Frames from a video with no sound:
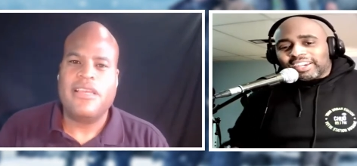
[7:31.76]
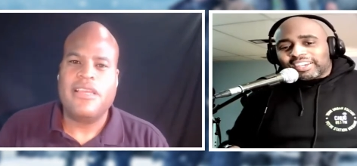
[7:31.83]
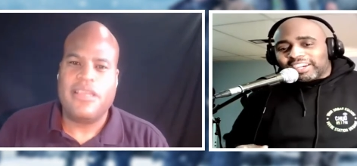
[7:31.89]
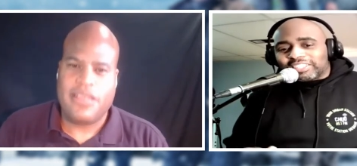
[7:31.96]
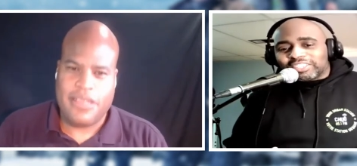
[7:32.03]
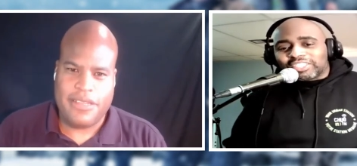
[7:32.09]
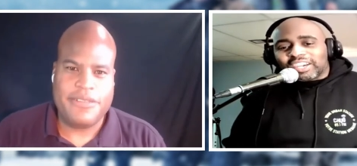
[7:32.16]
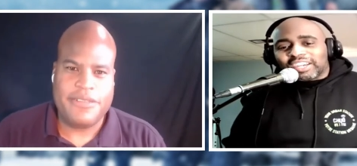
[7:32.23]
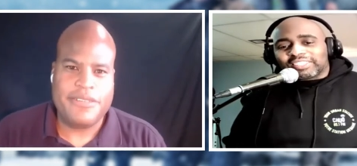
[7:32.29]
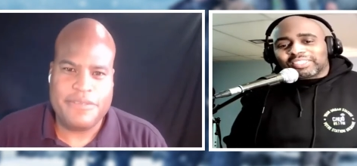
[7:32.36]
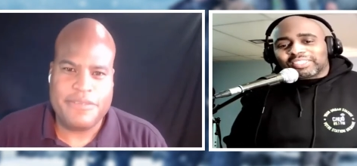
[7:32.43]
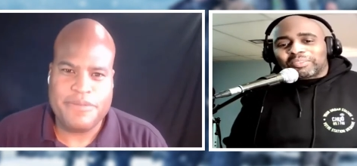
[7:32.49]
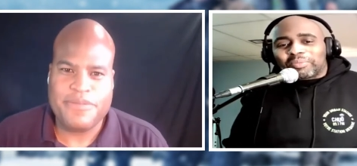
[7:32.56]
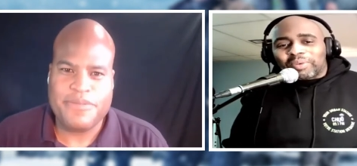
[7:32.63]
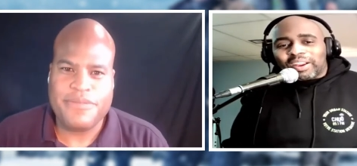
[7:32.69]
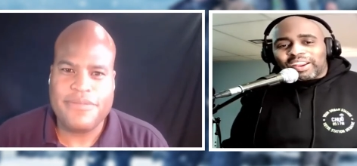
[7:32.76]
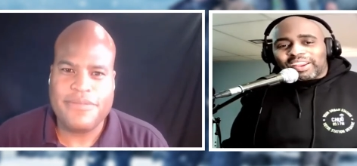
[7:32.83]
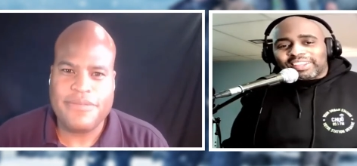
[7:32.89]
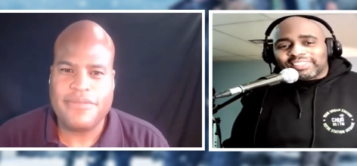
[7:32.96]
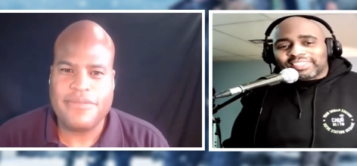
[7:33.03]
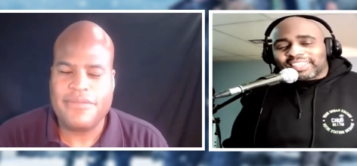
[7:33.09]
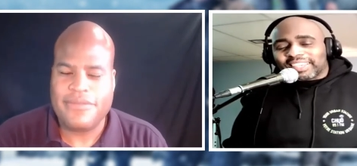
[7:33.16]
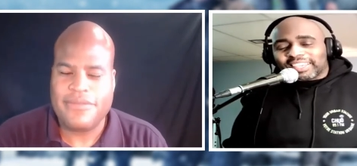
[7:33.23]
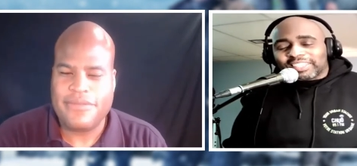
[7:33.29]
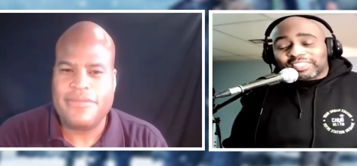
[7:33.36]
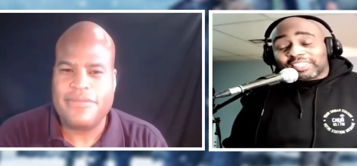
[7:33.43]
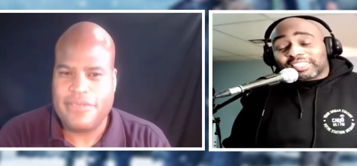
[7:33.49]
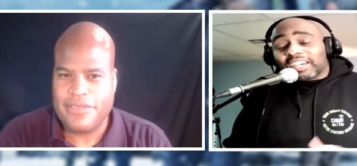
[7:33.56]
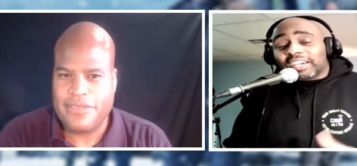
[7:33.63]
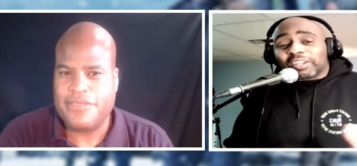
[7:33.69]
Speaker 1: gunshot spot somewhere. It's like
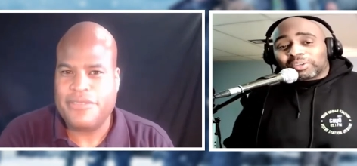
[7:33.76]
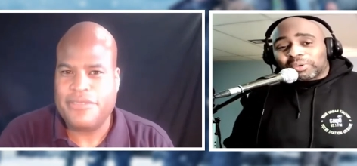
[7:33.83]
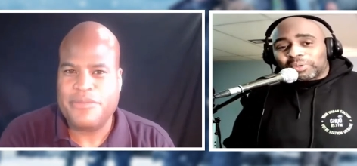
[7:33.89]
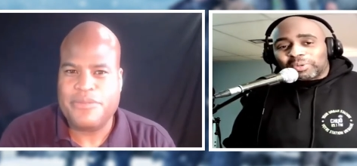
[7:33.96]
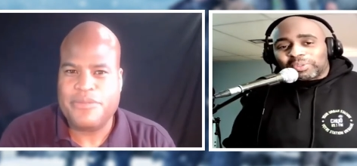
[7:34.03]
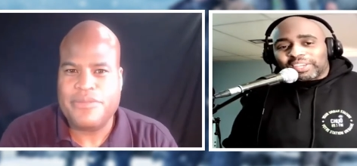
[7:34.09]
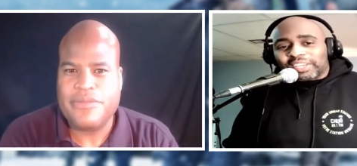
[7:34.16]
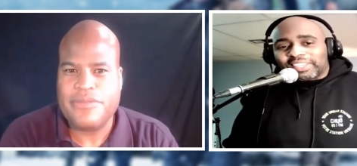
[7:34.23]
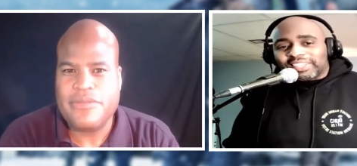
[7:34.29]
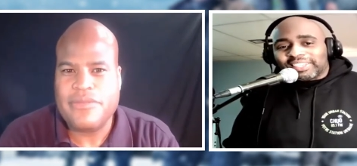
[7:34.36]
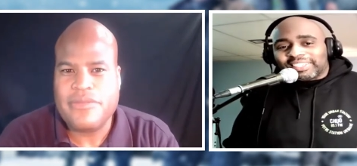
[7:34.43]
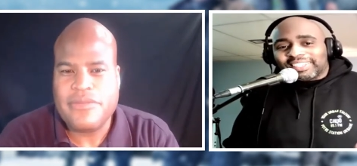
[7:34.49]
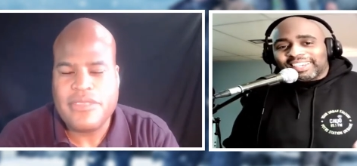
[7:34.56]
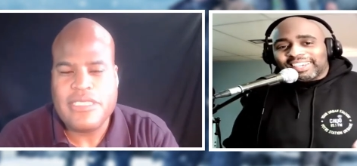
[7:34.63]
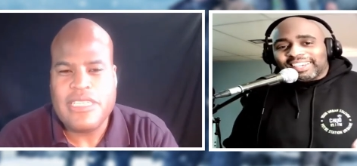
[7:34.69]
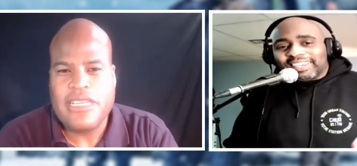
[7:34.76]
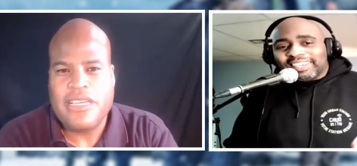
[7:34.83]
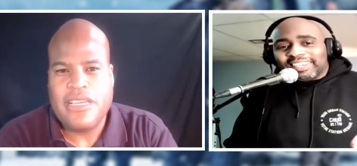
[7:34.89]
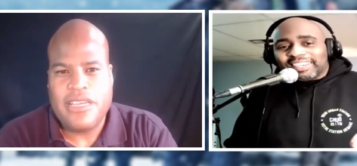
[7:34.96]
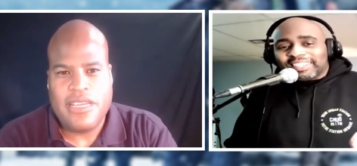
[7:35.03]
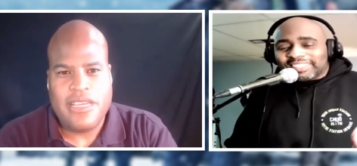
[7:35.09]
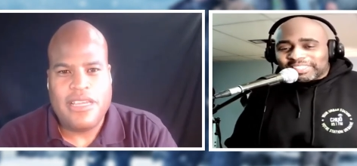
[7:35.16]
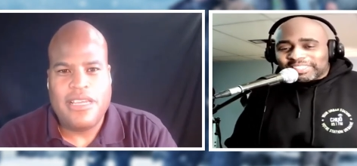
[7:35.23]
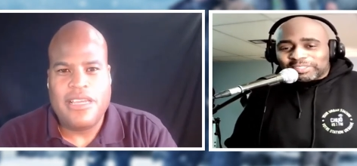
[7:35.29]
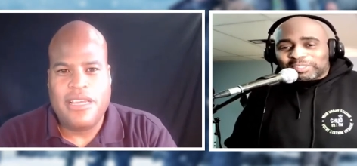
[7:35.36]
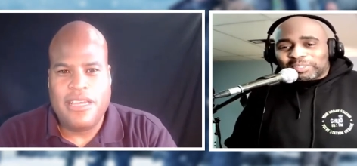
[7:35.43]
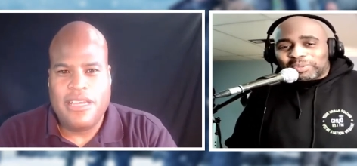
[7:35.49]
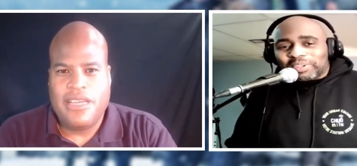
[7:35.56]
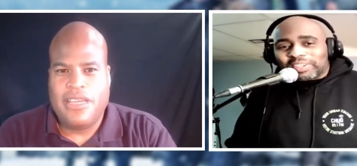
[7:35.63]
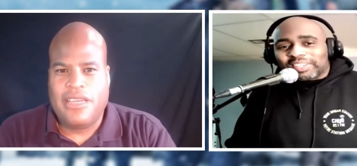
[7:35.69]
it's just kind of cool that he he is still
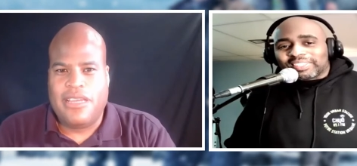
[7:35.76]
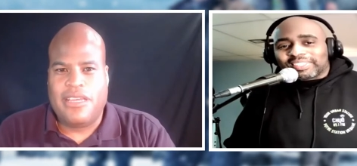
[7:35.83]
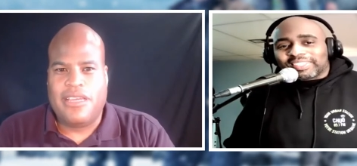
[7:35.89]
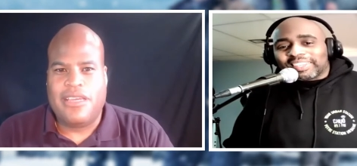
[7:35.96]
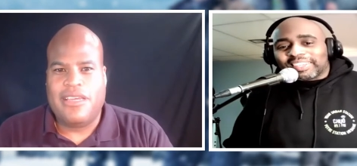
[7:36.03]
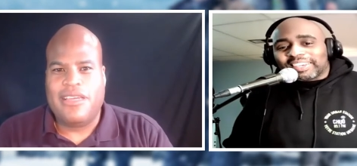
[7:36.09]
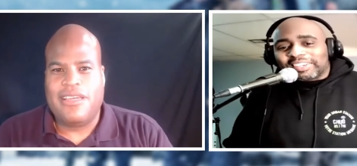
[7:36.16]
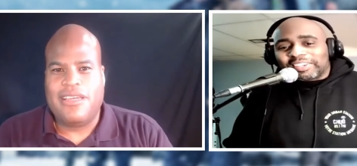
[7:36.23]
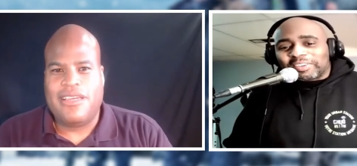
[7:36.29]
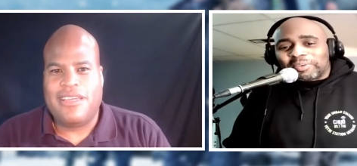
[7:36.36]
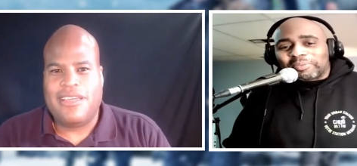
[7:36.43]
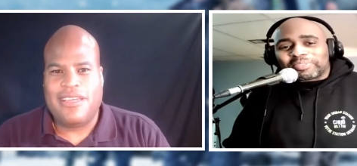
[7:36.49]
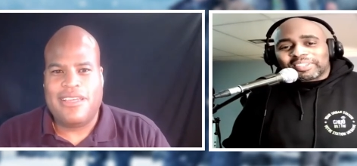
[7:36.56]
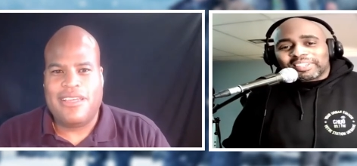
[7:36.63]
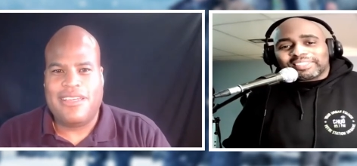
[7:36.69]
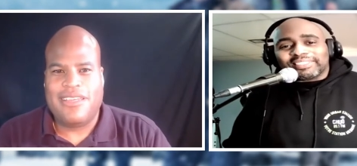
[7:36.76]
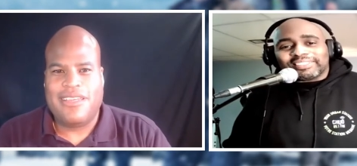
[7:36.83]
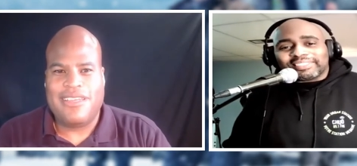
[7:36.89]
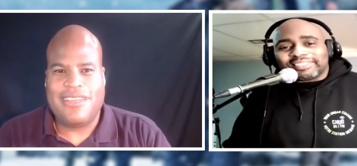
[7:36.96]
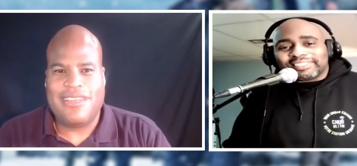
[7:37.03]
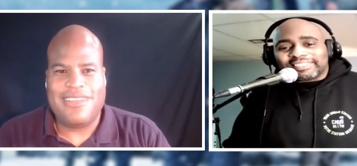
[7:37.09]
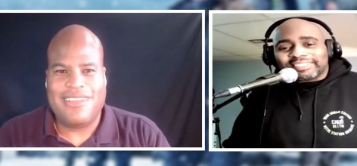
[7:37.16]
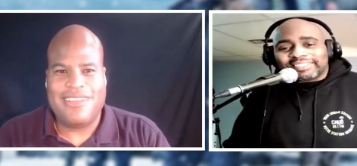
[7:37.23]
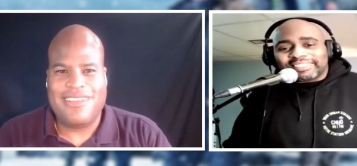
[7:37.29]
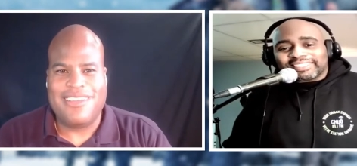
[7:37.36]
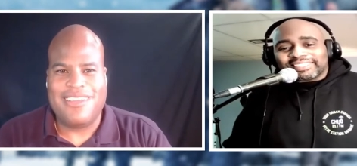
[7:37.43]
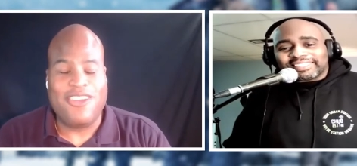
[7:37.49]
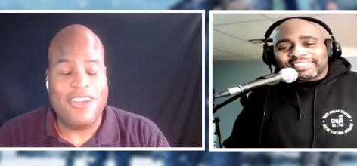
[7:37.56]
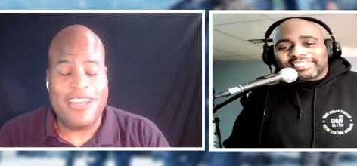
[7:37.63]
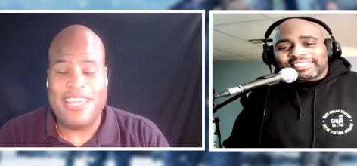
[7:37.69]
doing his thing. You know what I'm saying?
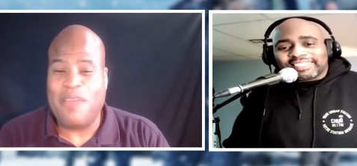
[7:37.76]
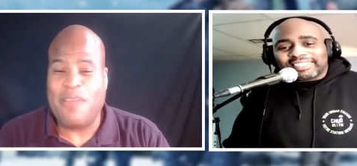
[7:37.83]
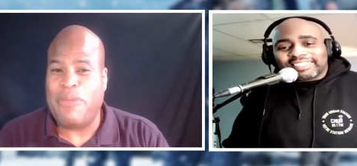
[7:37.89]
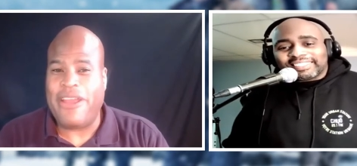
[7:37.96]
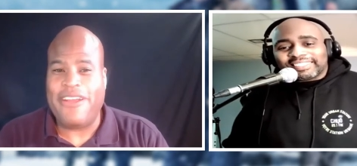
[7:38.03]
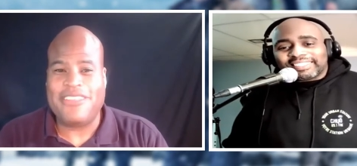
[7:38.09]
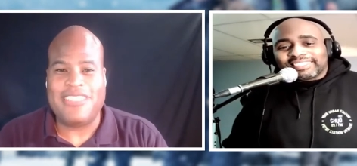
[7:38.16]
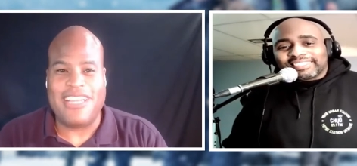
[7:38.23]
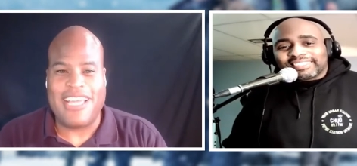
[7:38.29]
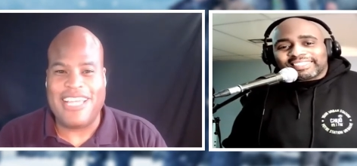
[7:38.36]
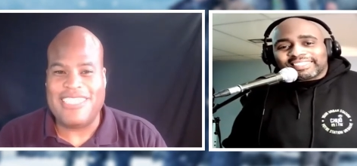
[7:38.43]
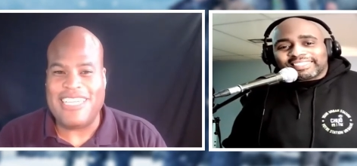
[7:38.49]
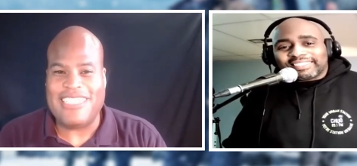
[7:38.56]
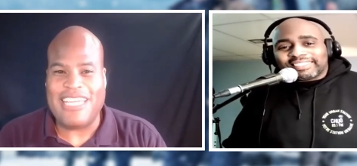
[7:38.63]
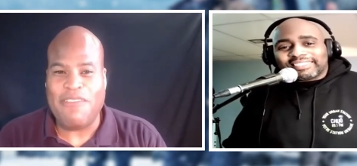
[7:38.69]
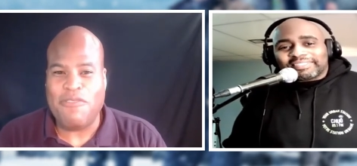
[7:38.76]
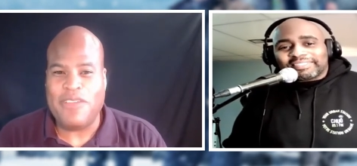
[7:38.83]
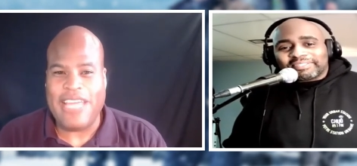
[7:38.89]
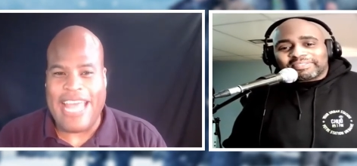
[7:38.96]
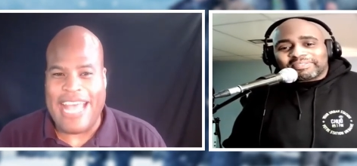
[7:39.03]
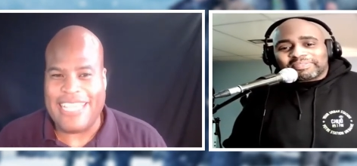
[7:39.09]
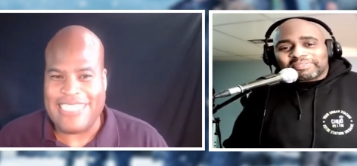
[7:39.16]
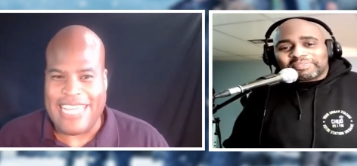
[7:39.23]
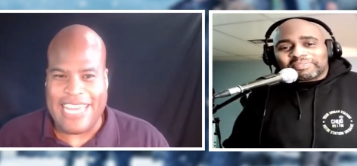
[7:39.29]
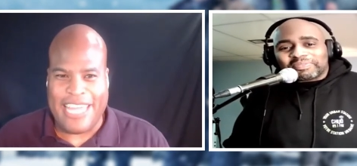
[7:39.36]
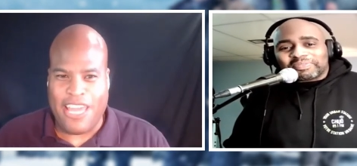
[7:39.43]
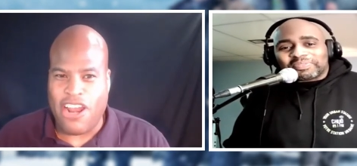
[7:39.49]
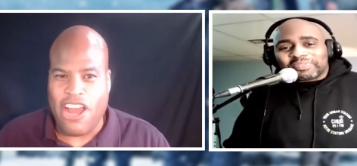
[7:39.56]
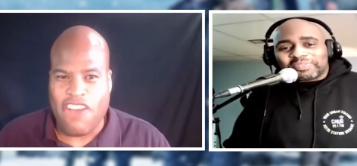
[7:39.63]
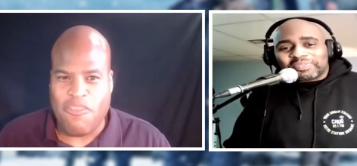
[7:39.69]
Speaker 2: Good comparison because he definitely
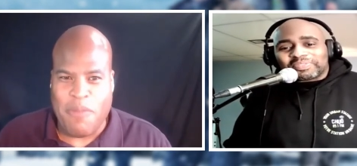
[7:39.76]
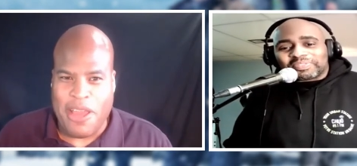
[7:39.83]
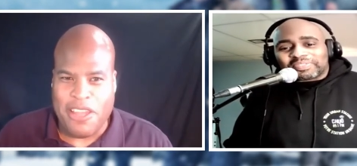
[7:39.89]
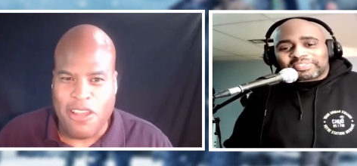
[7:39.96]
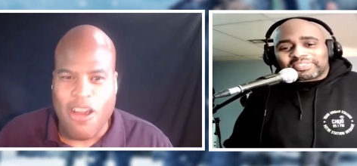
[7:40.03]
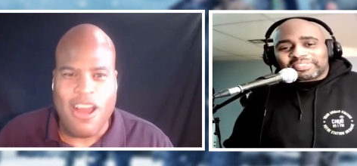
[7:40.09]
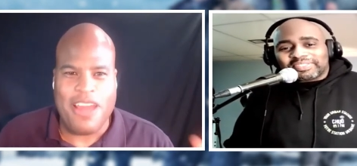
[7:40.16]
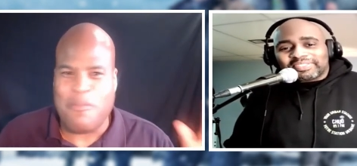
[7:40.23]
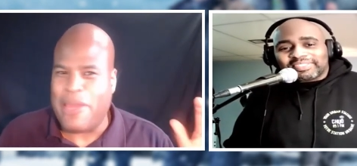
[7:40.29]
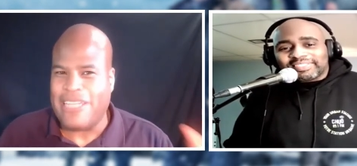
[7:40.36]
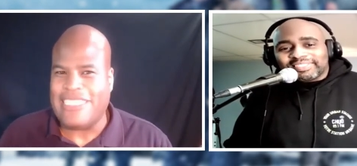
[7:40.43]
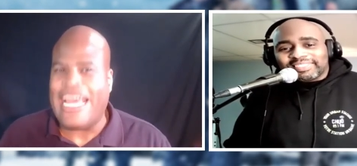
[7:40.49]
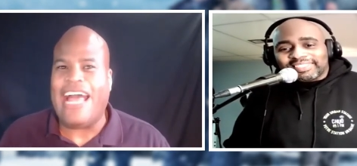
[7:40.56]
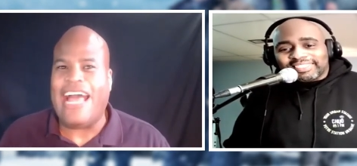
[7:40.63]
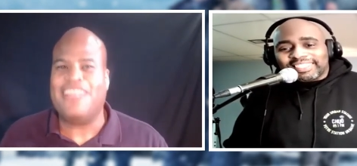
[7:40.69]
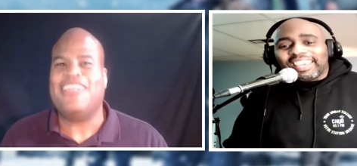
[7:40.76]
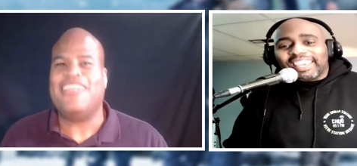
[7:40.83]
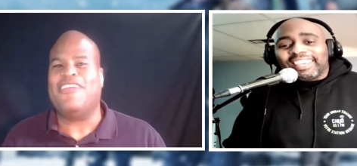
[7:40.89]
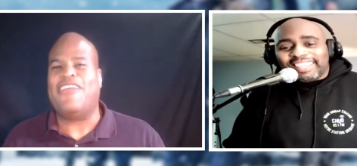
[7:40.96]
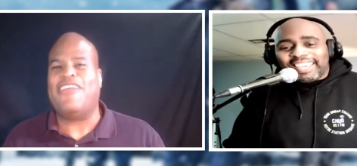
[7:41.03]
has that "get off my lawn" mentality